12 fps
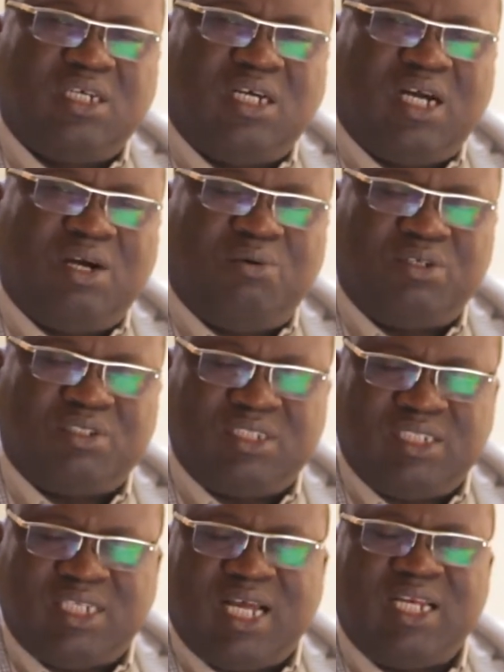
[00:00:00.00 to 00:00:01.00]
I was
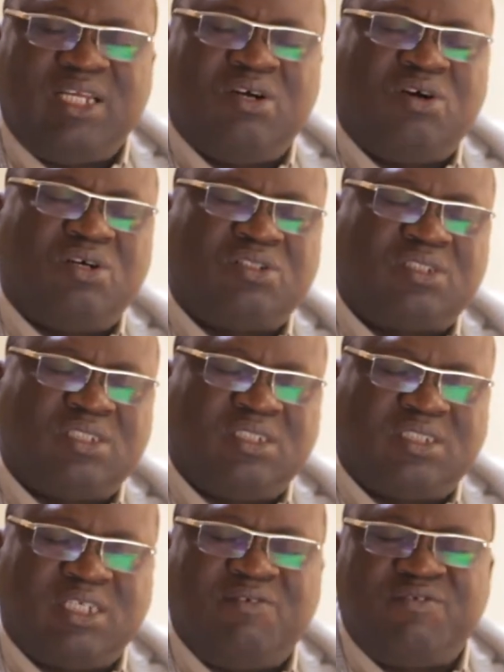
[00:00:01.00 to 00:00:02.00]
in Darlinghurst in
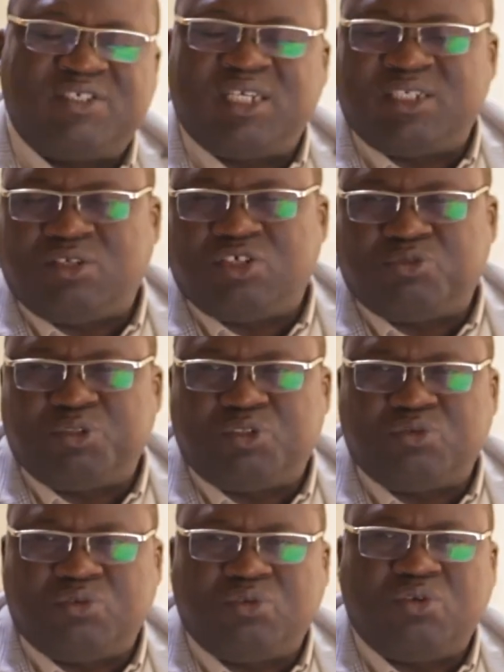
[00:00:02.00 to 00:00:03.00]
St. Vincent
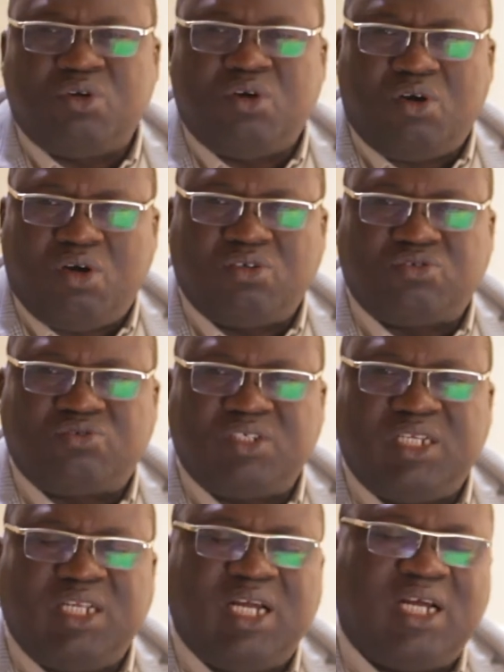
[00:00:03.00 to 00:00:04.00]
Hospital,
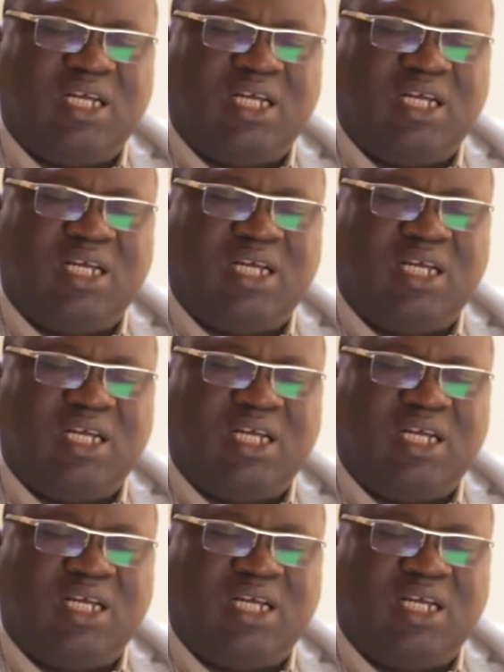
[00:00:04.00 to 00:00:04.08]
Australia,